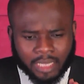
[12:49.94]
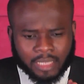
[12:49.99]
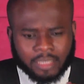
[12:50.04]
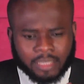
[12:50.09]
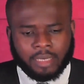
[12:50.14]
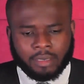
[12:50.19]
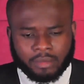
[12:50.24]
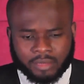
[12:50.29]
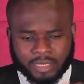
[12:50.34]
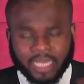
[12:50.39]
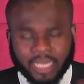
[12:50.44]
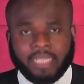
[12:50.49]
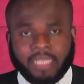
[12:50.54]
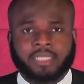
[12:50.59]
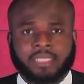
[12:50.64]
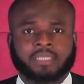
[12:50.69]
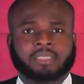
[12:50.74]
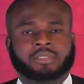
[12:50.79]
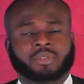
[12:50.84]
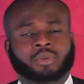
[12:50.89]
now
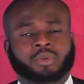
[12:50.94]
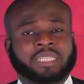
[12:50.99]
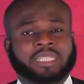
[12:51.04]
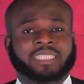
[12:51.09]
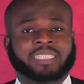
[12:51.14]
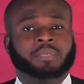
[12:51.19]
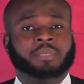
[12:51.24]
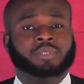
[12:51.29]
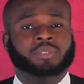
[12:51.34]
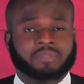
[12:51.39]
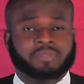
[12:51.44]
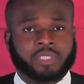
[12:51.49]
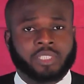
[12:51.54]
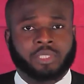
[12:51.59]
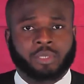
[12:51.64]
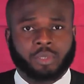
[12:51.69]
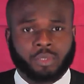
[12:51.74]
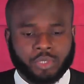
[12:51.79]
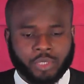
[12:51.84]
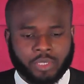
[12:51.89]
in terms of
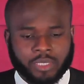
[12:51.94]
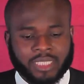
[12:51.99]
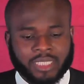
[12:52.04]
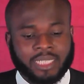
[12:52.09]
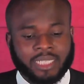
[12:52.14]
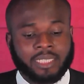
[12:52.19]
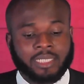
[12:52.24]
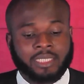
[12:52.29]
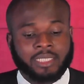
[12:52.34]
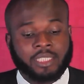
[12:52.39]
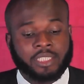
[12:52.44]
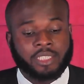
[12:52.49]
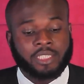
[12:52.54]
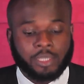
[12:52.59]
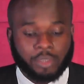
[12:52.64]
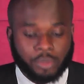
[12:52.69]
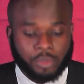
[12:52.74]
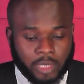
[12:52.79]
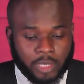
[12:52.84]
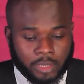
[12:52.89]
disclosure, these are the things
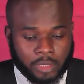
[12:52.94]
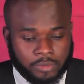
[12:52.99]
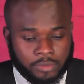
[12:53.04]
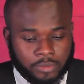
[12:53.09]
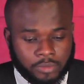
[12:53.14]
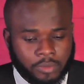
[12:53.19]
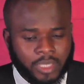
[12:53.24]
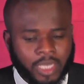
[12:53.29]
they look out for.